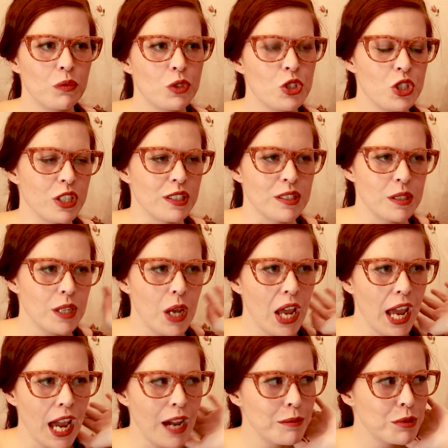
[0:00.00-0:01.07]
just
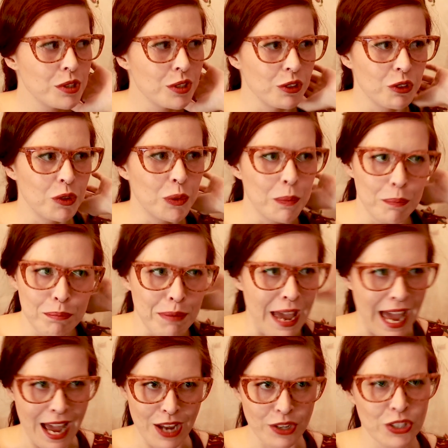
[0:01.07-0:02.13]
absolute
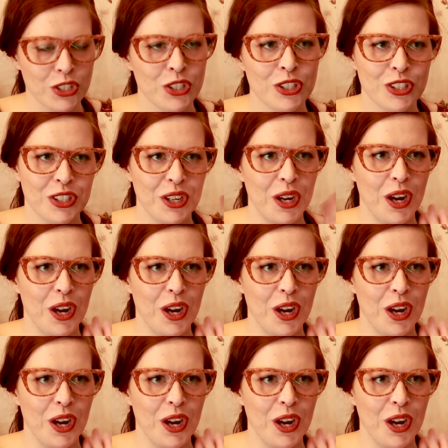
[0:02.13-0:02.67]
bash